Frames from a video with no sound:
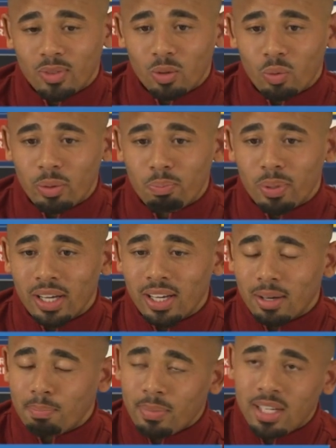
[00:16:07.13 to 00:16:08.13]
we play
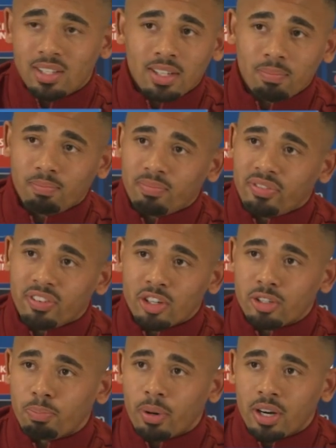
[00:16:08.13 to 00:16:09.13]
amazing
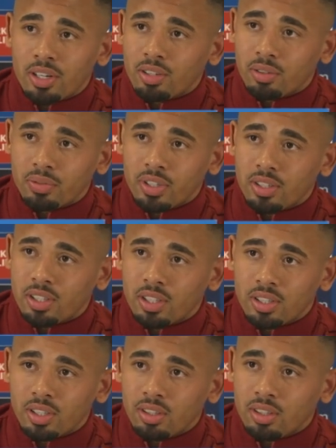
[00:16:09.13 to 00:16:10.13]
first part of the
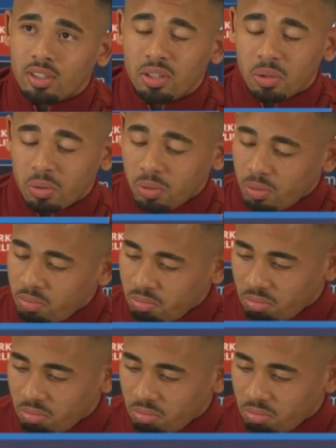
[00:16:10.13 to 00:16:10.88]
season till